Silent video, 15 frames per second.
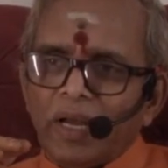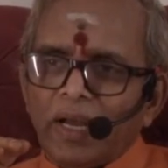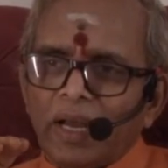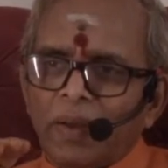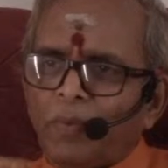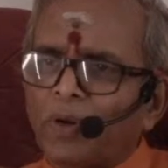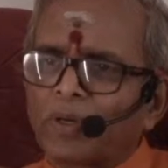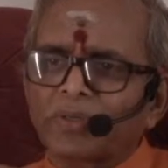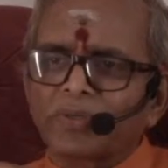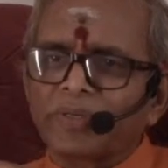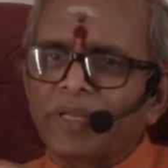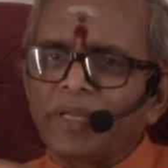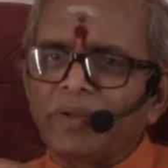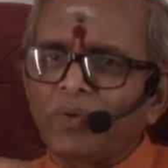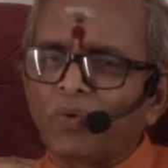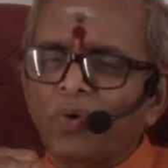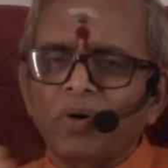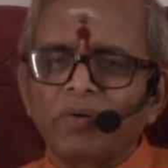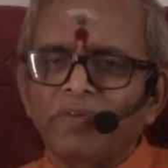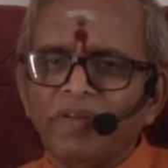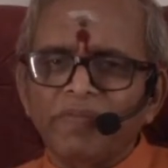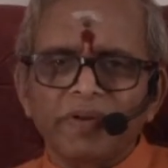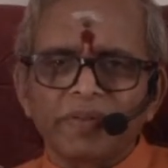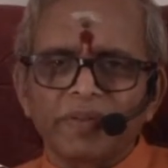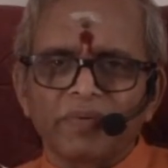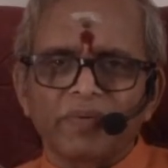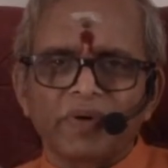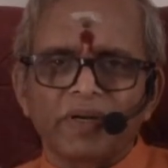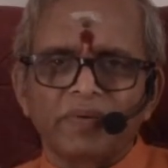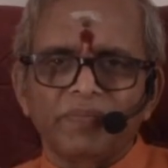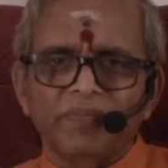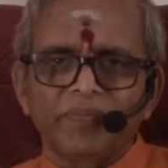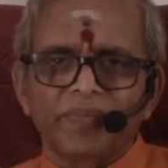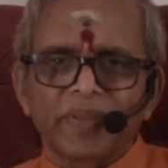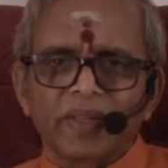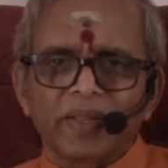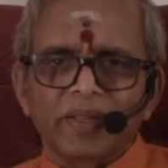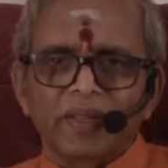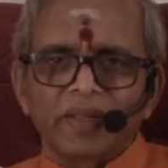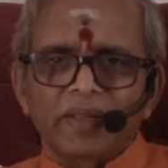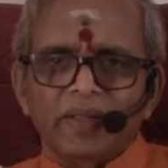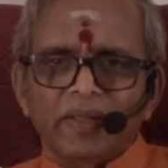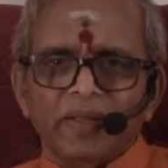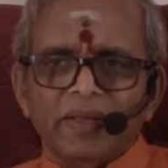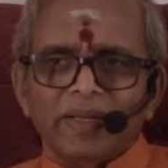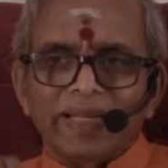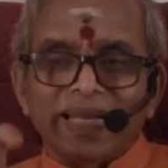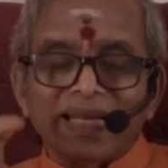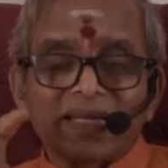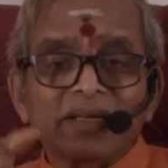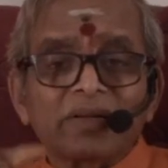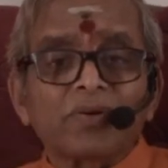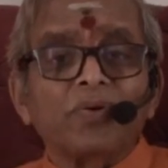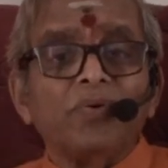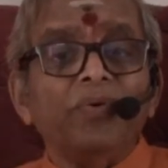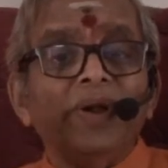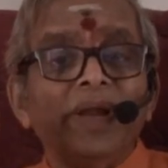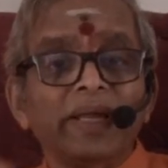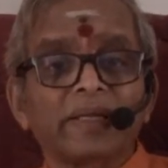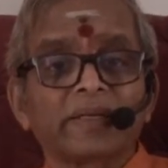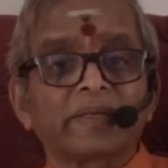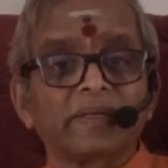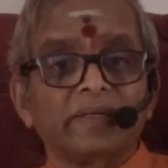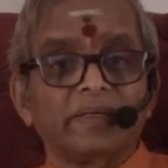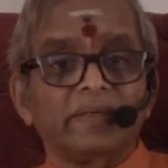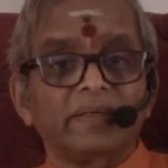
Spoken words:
I'm not saying go away from the world. Get connected